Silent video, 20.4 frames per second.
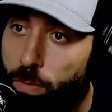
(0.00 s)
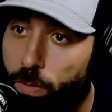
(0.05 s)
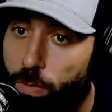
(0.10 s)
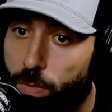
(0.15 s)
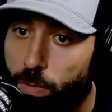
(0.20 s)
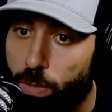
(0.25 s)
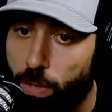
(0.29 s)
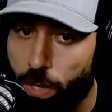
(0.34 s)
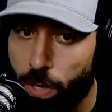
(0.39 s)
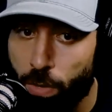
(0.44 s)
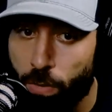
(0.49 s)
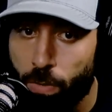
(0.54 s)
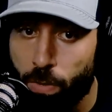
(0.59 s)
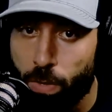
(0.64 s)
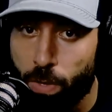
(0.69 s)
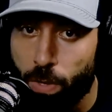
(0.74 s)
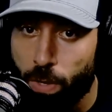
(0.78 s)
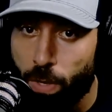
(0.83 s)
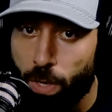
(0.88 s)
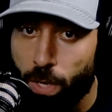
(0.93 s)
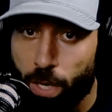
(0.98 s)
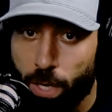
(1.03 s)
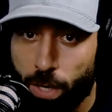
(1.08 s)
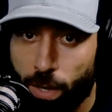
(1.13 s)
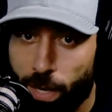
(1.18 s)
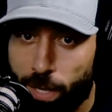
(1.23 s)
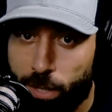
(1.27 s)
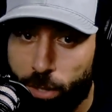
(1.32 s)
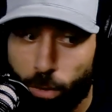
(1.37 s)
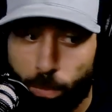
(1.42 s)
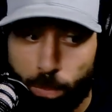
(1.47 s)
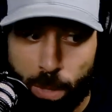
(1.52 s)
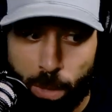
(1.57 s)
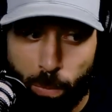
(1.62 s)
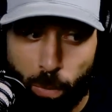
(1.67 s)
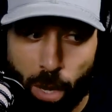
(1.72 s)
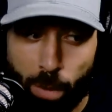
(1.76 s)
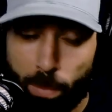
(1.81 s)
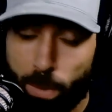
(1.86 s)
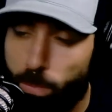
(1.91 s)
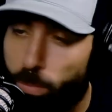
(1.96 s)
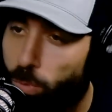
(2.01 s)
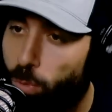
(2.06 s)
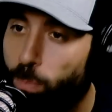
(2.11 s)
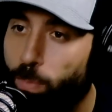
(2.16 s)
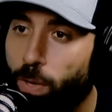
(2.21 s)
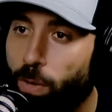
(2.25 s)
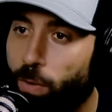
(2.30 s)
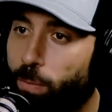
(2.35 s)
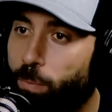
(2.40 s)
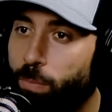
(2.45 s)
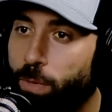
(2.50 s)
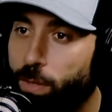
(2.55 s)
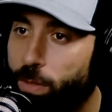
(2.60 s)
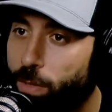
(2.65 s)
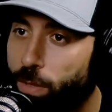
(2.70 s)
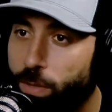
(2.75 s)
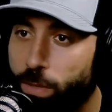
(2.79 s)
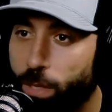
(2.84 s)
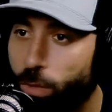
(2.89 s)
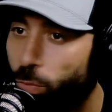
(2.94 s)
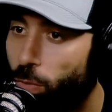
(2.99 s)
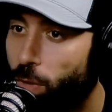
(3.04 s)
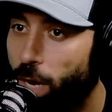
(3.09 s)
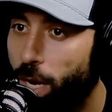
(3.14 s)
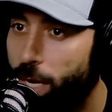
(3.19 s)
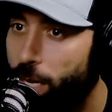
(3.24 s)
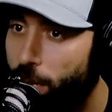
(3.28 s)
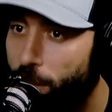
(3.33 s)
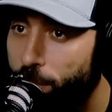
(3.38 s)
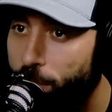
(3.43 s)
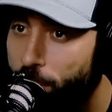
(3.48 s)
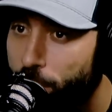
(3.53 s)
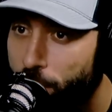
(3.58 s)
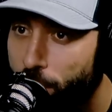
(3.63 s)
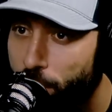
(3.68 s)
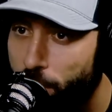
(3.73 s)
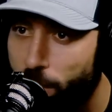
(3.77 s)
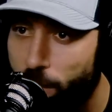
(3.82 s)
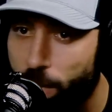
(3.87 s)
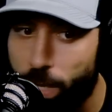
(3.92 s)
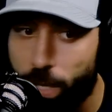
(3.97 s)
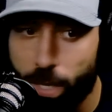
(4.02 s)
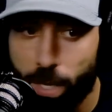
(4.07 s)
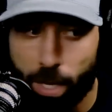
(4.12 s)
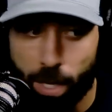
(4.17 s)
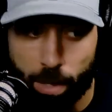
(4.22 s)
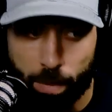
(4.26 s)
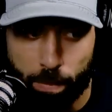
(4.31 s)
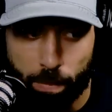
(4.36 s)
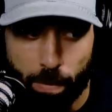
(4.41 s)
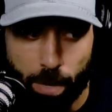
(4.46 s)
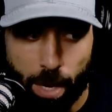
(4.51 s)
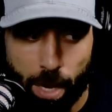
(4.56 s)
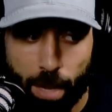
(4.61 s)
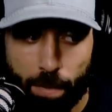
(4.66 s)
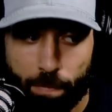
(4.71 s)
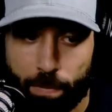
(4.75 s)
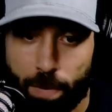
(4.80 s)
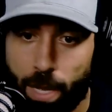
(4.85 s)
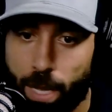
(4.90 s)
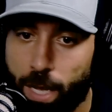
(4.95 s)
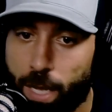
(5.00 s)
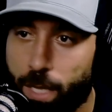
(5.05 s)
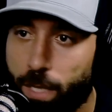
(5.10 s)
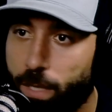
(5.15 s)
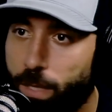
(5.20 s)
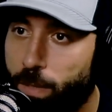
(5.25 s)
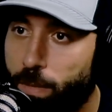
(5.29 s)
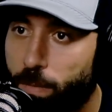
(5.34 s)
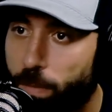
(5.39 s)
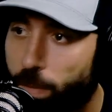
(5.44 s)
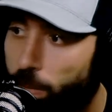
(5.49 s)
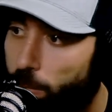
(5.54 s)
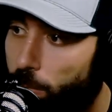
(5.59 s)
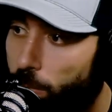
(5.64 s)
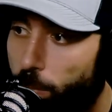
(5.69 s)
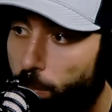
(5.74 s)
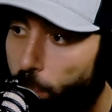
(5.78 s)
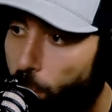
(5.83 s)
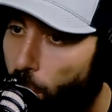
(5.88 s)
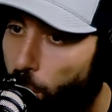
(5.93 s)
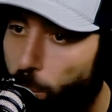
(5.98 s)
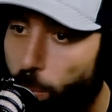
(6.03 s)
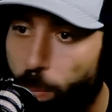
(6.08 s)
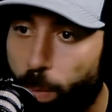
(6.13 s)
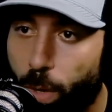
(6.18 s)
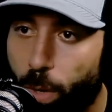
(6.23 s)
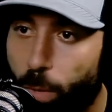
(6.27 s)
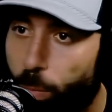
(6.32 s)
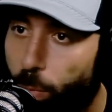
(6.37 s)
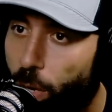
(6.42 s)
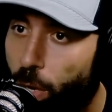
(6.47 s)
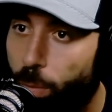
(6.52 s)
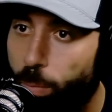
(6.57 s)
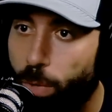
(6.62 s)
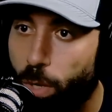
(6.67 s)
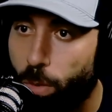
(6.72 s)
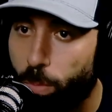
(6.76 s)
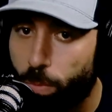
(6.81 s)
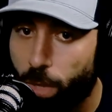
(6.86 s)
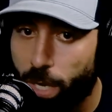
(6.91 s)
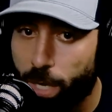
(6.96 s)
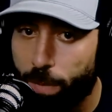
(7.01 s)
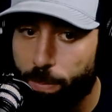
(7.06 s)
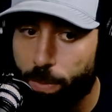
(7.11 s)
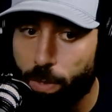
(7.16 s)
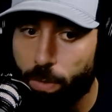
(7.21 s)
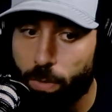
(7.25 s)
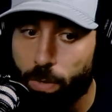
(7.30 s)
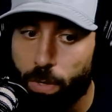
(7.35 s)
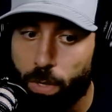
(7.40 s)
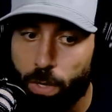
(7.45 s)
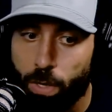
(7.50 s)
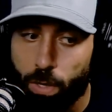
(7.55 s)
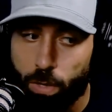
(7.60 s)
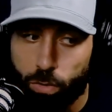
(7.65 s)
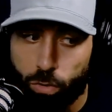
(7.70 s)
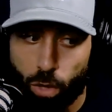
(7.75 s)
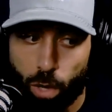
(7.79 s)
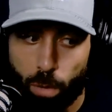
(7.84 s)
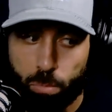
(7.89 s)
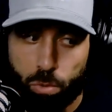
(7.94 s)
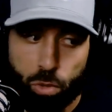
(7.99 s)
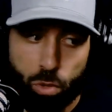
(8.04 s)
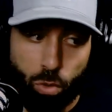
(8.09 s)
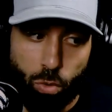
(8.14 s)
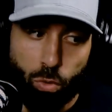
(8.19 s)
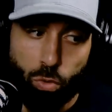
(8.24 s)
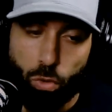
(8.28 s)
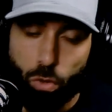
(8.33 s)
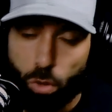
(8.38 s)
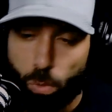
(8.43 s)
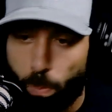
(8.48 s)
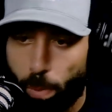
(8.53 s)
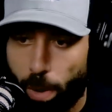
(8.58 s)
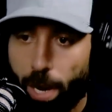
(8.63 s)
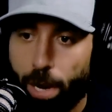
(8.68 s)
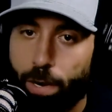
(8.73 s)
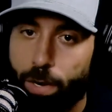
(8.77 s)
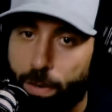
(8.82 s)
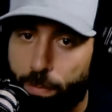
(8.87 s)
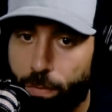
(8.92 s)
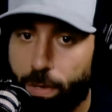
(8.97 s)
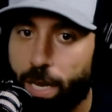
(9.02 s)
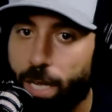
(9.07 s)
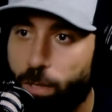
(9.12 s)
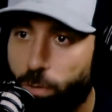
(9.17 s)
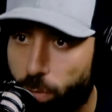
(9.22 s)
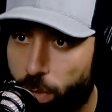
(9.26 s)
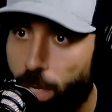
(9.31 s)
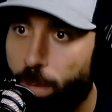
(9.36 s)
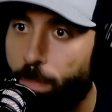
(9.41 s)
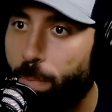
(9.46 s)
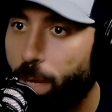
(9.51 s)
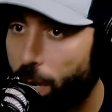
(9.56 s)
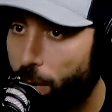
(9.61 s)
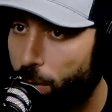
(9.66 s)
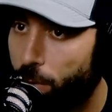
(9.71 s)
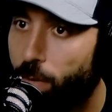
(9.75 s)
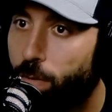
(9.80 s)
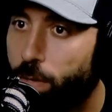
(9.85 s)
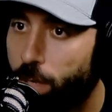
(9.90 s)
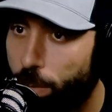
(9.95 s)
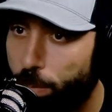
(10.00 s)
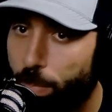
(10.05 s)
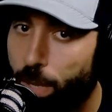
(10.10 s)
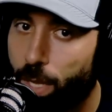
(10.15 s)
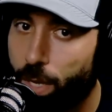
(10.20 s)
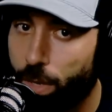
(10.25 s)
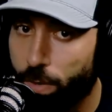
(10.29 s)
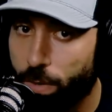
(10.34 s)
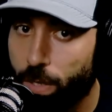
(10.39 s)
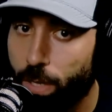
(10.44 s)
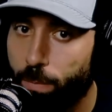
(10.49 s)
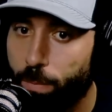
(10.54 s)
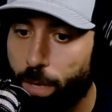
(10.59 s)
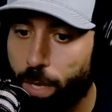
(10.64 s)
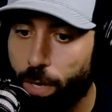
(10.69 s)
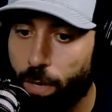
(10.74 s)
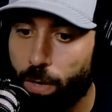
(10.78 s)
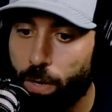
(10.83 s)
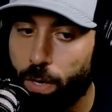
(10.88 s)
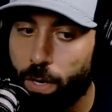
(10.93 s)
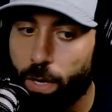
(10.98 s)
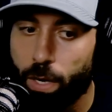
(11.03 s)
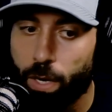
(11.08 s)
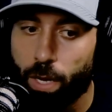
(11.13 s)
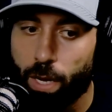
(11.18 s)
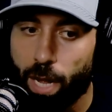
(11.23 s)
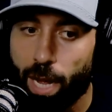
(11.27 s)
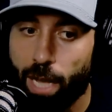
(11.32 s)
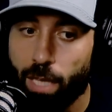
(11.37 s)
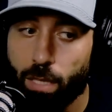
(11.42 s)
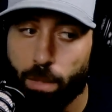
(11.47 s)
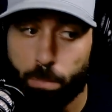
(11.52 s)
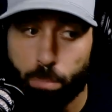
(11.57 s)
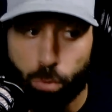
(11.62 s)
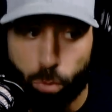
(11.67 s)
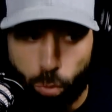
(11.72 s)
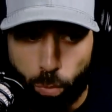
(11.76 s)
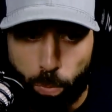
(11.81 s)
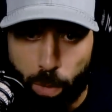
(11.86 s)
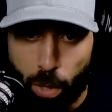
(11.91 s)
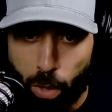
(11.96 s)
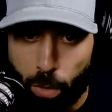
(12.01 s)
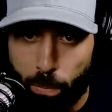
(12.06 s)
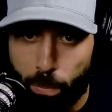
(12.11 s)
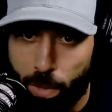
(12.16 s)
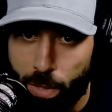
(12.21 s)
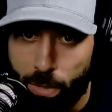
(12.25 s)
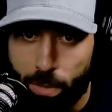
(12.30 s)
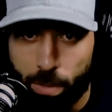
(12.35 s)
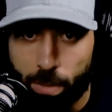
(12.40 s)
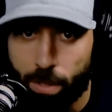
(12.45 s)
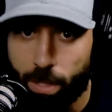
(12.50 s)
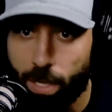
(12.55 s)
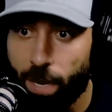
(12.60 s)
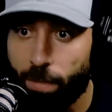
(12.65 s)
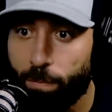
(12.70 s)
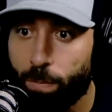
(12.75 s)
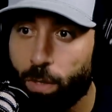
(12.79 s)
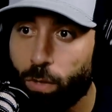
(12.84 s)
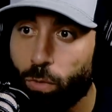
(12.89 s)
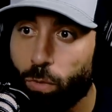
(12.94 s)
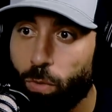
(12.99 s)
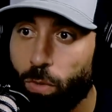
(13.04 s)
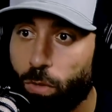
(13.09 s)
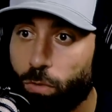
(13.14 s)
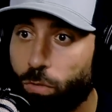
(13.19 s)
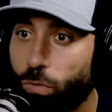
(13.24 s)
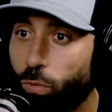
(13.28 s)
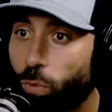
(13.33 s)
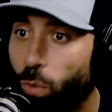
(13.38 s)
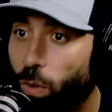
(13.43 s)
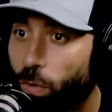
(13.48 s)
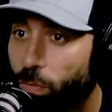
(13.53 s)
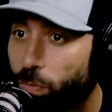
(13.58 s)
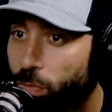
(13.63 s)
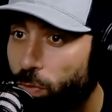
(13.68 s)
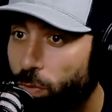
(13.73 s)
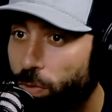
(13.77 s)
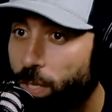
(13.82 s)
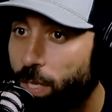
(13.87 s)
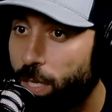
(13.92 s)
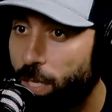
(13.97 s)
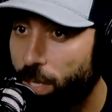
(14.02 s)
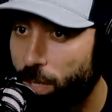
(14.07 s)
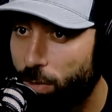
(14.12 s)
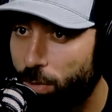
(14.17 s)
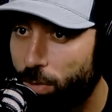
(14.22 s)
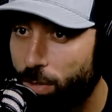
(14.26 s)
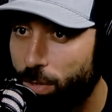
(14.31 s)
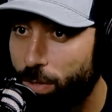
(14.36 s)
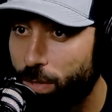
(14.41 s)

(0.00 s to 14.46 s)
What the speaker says: I tell people I'm a blue belt in business. That's what I am. I have not hit purple belt, brown belt, black belt. So I'm still aspiring every day to get better, to get better, to get better. As a blue belt in business, and I've been doing this for 12, 13 years,